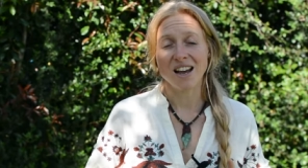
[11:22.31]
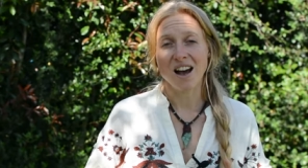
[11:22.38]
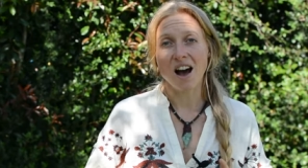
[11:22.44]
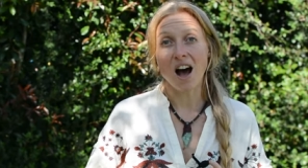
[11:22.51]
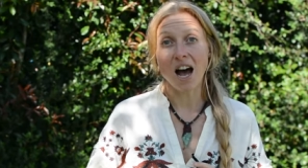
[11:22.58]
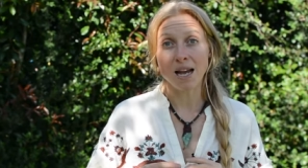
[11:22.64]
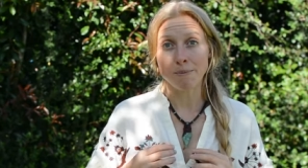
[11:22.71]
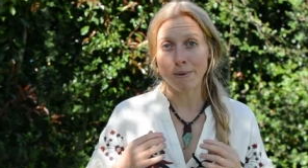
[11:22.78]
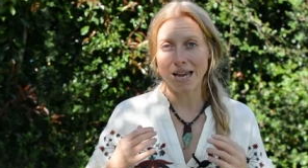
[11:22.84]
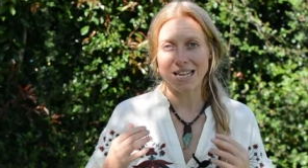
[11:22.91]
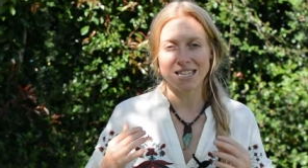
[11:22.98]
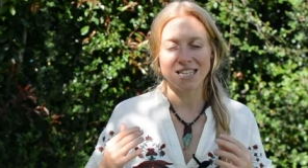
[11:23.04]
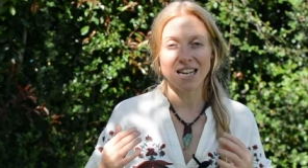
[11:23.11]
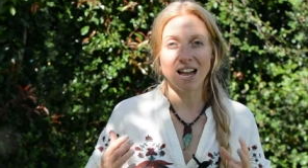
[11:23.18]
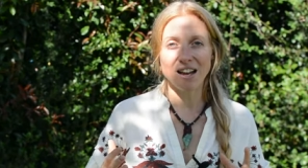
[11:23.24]

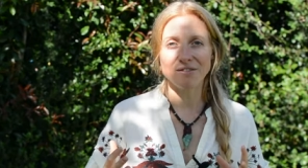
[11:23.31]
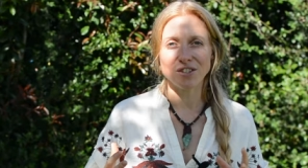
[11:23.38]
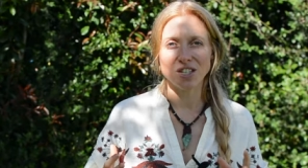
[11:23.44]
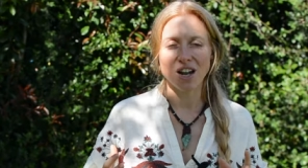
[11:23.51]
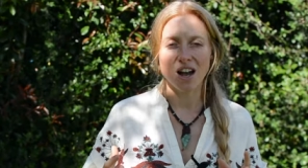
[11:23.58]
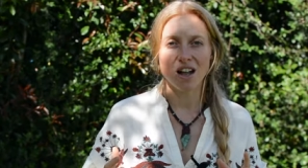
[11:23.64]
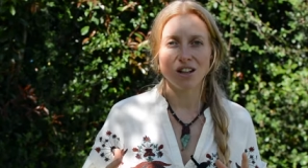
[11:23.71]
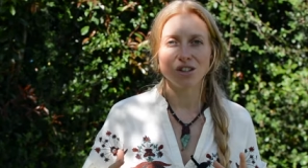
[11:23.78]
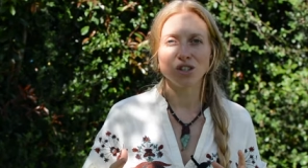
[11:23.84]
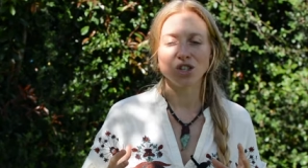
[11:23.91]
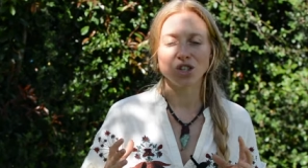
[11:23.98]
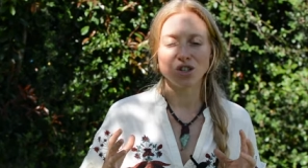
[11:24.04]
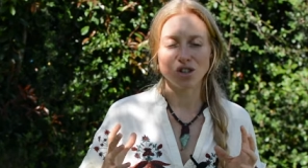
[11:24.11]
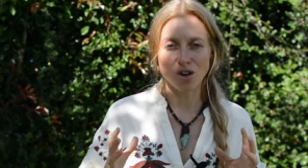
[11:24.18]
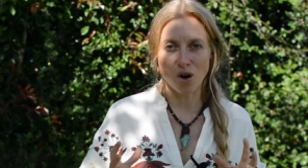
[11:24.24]
high-paced lifestyle
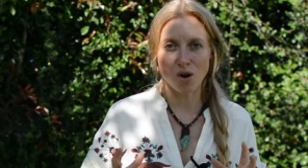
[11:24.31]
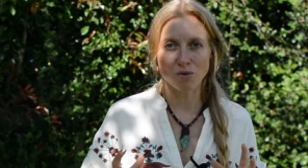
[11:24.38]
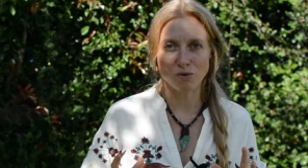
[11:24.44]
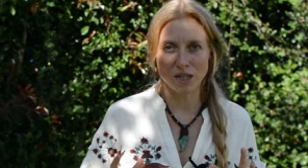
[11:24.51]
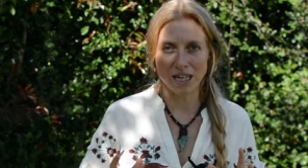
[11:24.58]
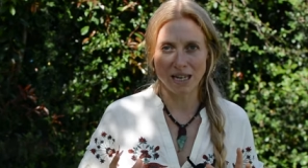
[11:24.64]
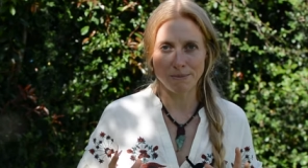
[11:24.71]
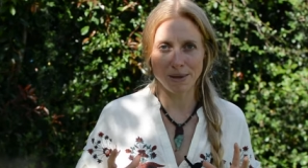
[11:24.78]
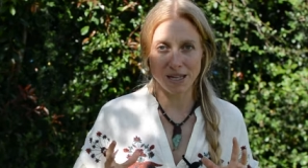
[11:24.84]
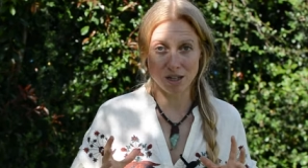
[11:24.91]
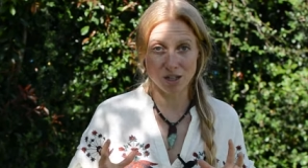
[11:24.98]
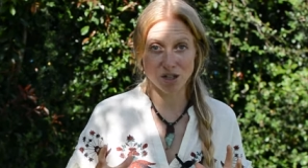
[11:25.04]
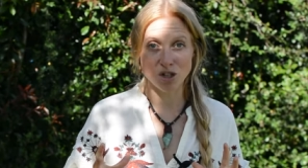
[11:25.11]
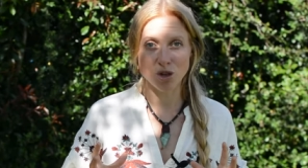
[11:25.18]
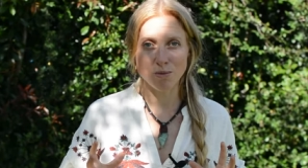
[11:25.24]
should not really be
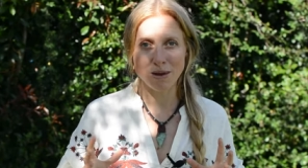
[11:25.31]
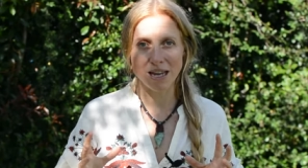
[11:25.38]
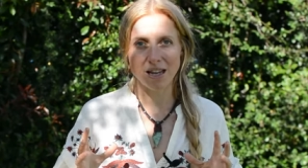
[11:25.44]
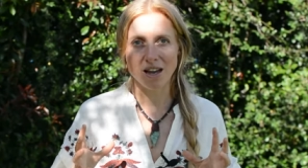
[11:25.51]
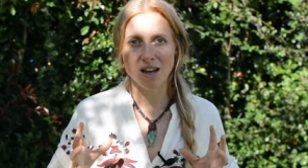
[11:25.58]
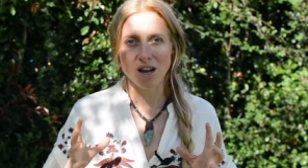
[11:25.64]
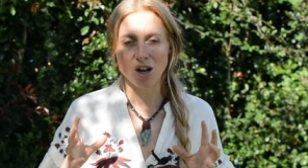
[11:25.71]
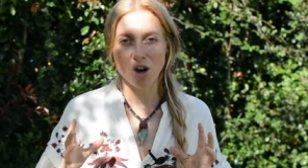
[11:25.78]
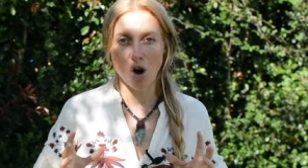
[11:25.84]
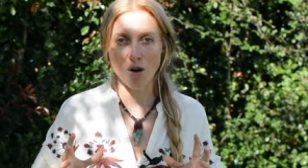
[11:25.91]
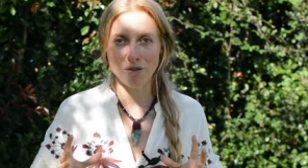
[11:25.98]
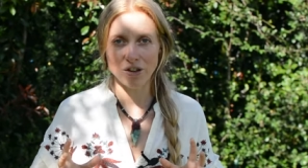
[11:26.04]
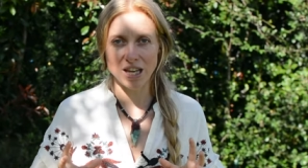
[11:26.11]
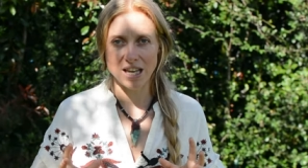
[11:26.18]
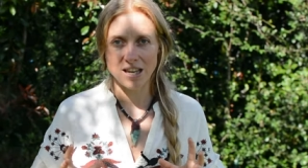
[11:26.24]
consuming
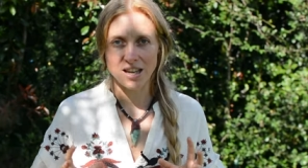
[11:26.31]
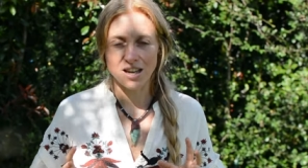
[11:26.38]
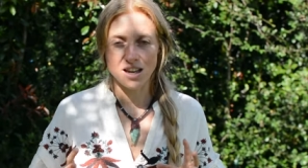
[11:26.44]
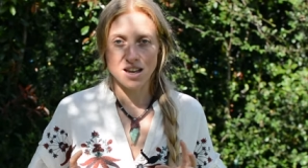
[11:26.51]
coffee